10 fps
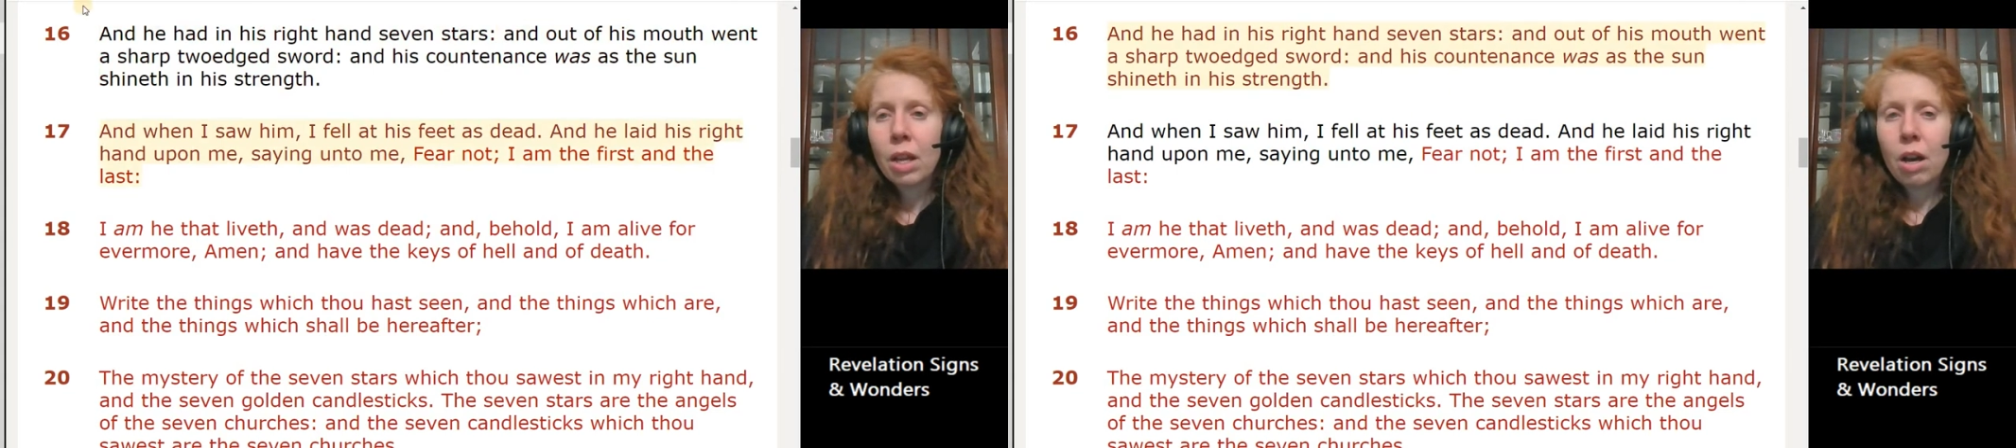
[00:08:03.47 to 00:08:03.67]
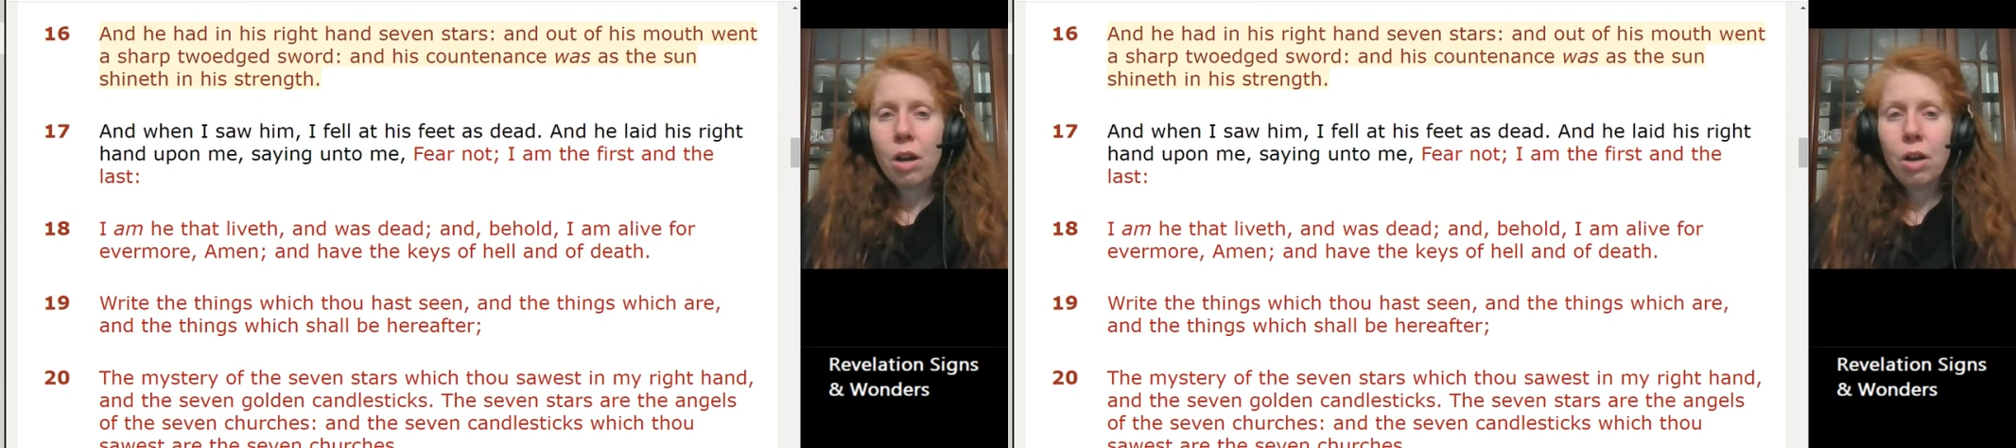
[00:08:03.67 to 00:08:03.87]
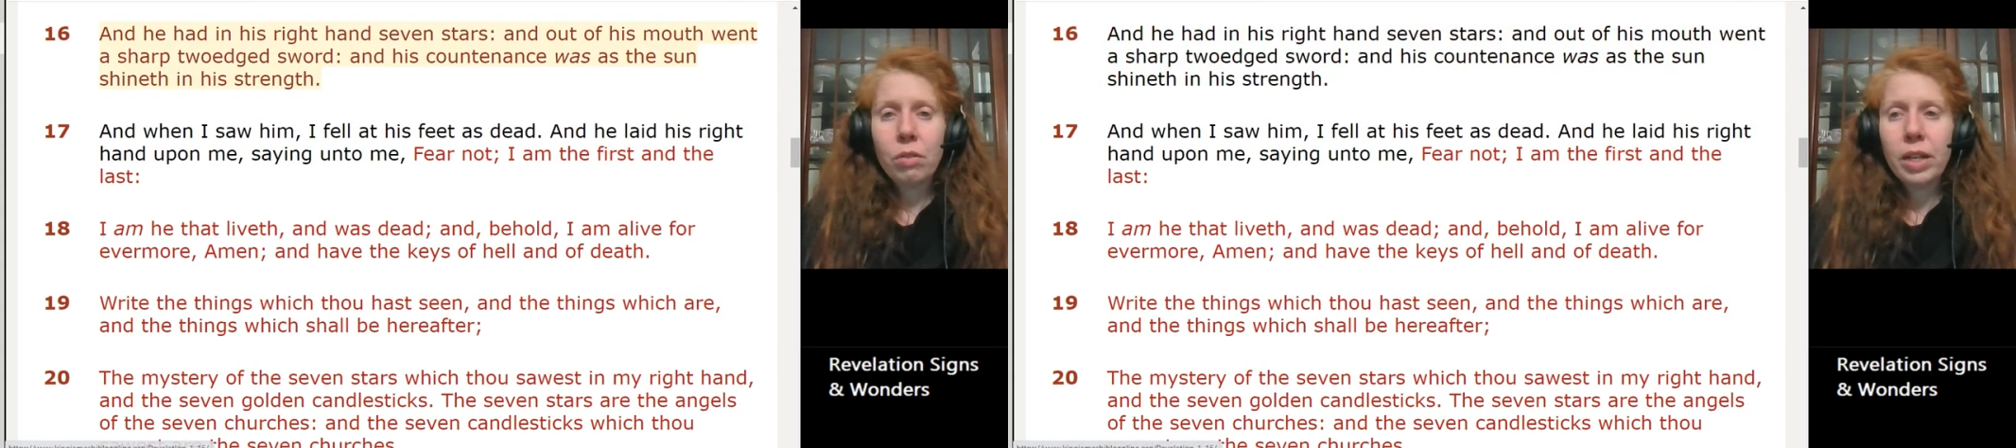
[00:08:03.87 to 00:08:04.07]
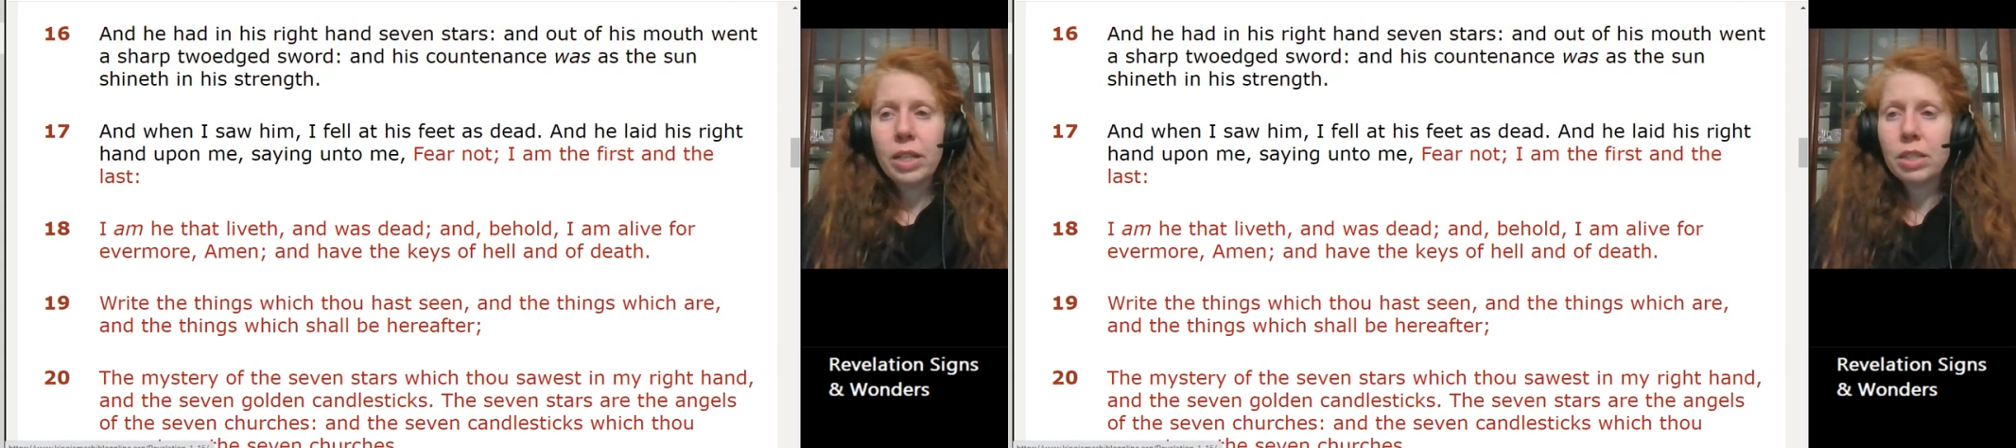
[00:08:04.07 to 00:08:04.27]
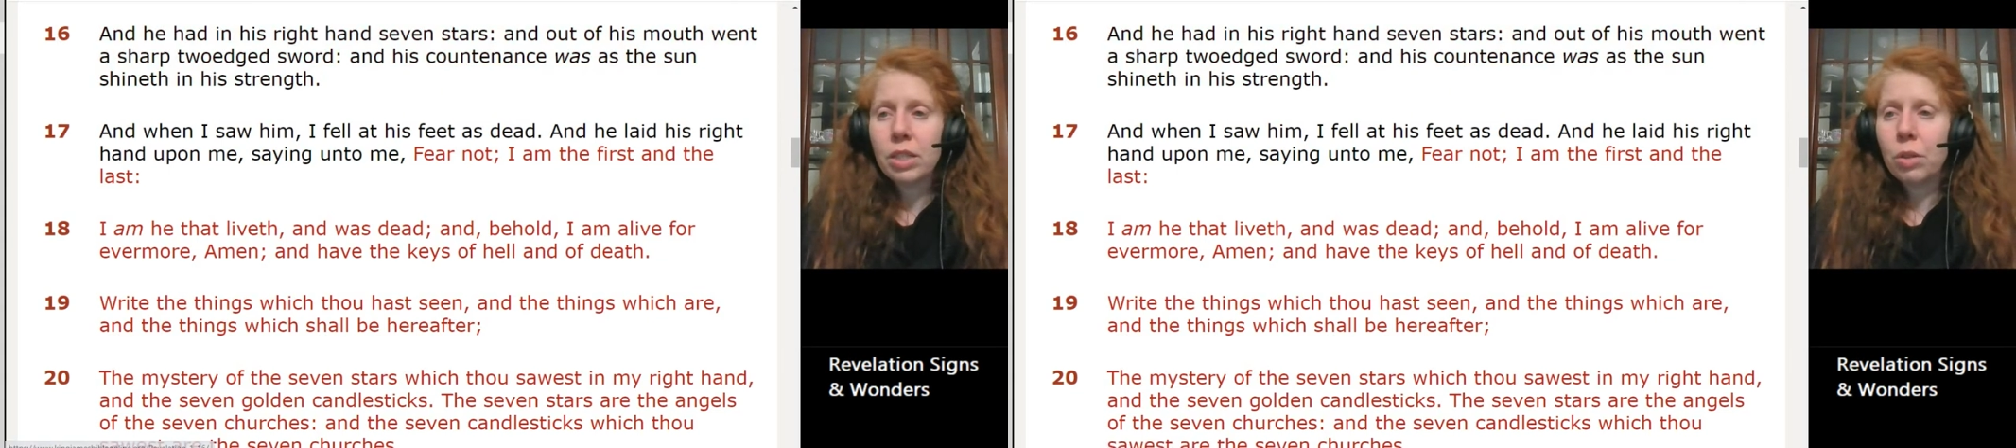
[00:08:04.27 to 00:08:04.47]
All
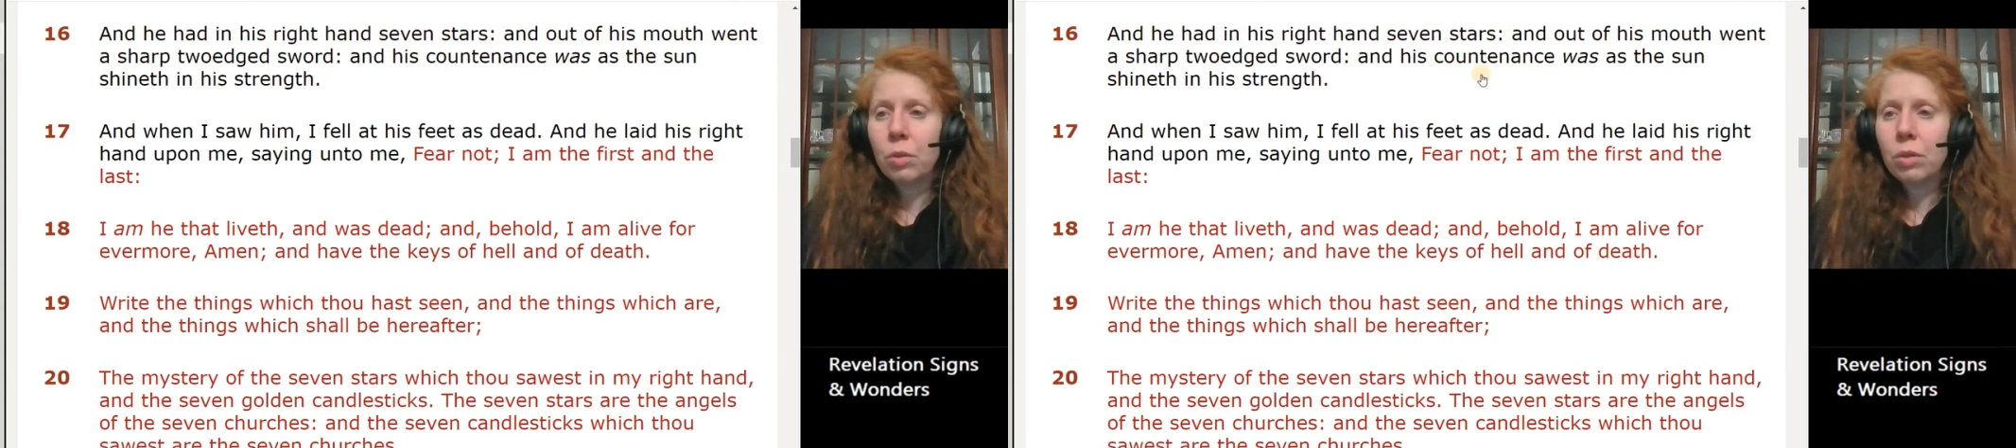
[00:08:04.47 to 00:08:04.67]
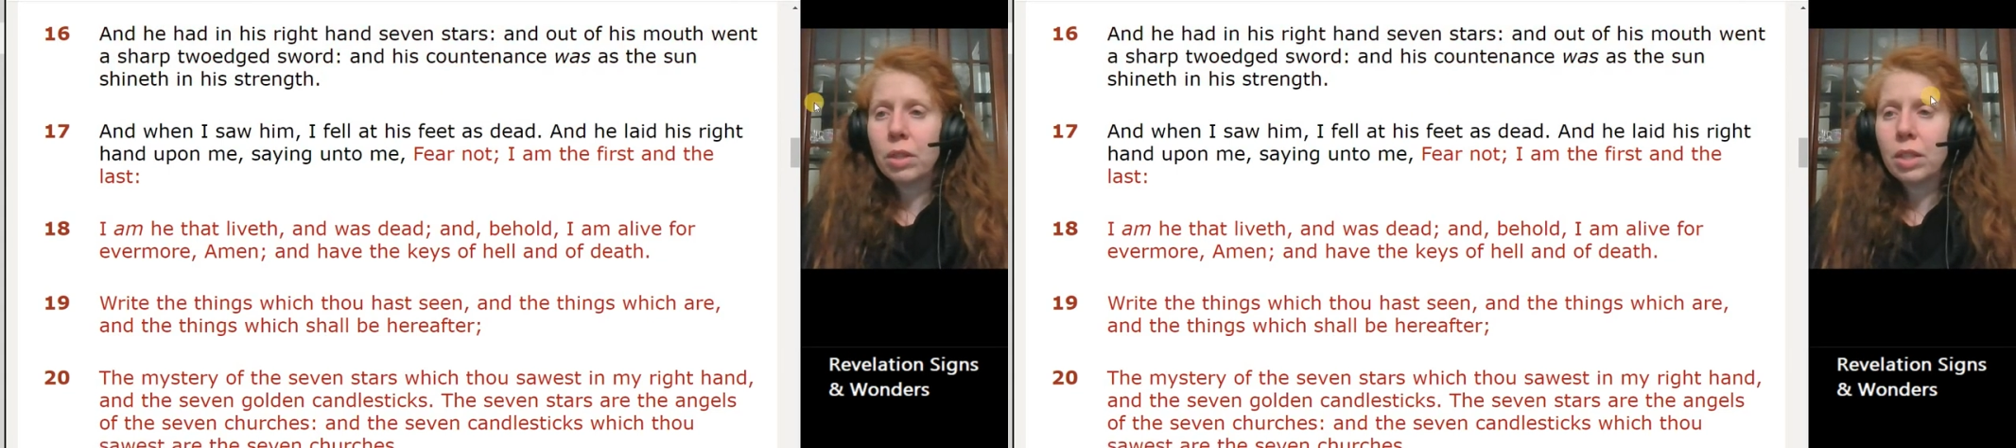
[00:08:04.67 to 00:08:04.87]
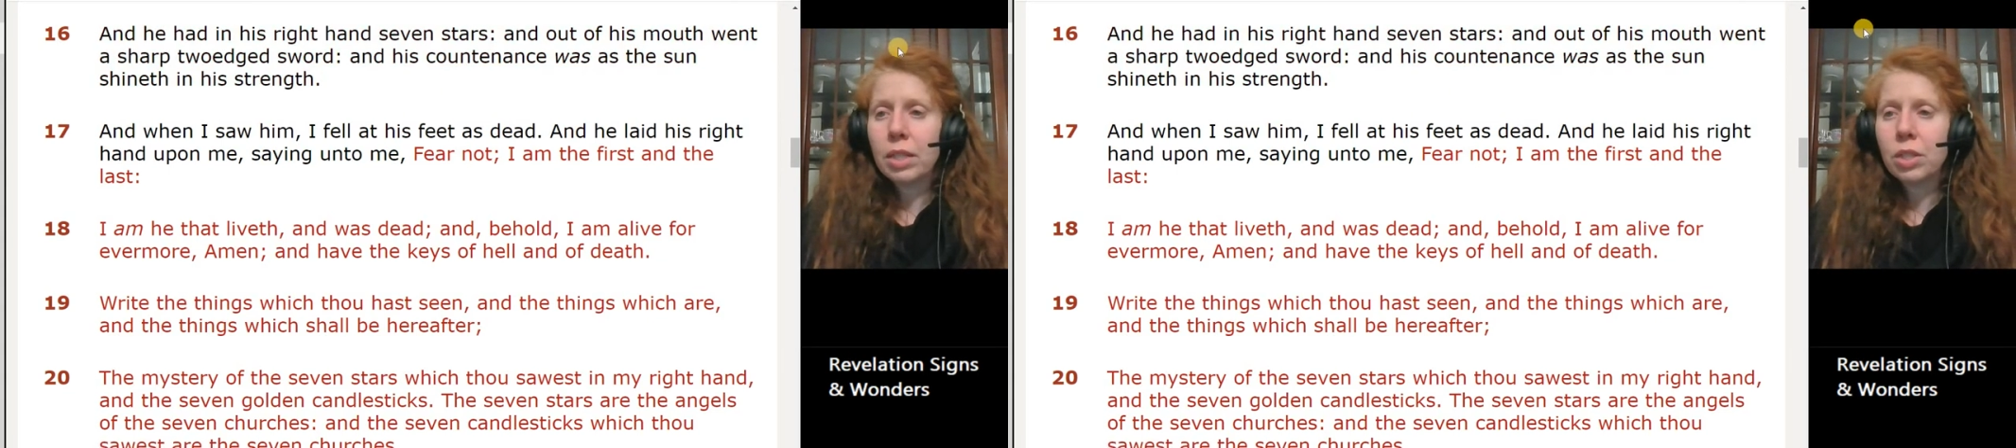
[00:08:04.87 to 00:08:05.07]
right, so let's